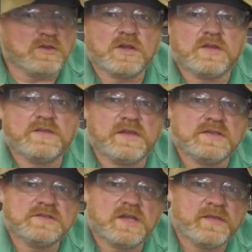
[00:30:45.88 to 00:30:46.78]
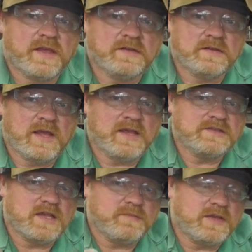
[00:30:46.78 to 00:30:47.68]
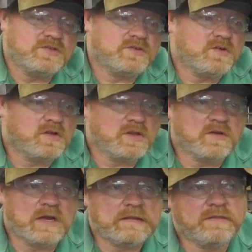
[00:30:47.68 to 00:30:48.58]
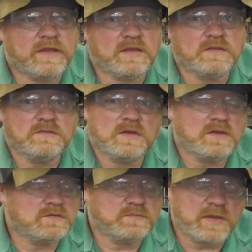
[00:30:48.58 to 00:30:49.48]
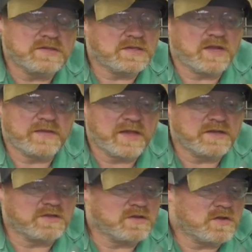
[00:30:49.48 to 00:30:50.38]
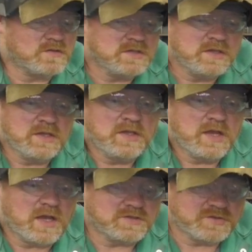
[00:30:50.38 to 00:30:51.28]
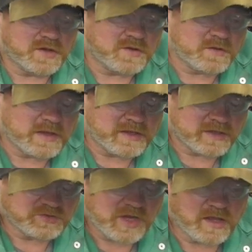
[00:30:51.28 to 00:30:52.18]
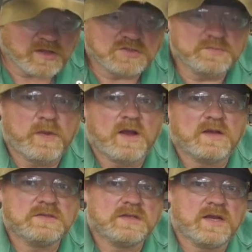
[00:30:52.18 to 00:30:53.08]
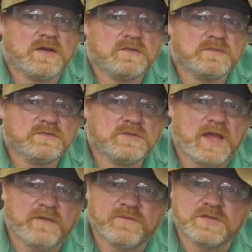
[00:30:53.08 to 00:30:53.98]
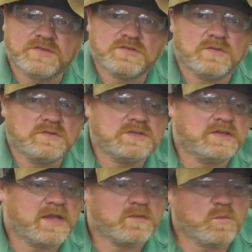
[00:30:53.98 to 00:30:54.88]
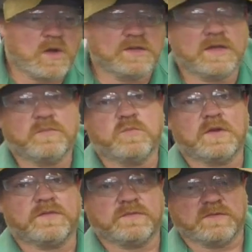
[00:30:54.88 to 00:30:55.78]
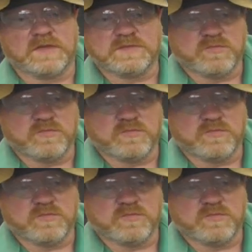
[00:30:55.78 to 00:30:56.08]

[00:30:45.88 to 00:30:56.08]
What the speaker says: a look at this, and then, as I mentioned earlier, I think, depends on how the editing goes, I'll show you a challenge box that I'll have for the students that they weld up with this